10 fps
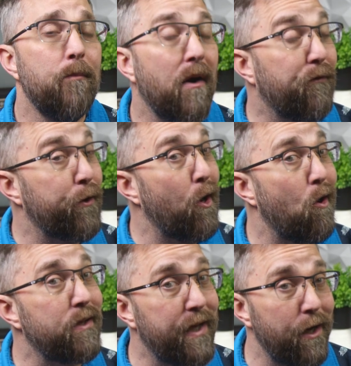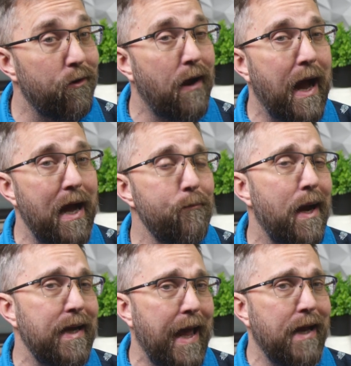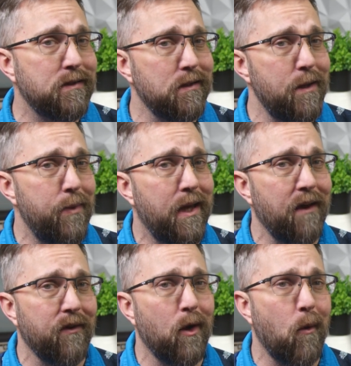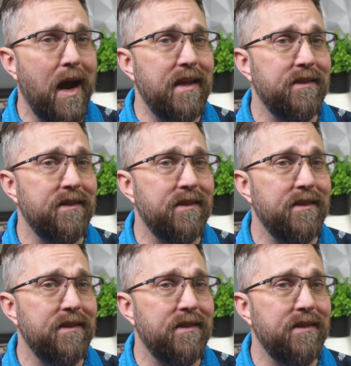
but for y'all here, I might actually be giving away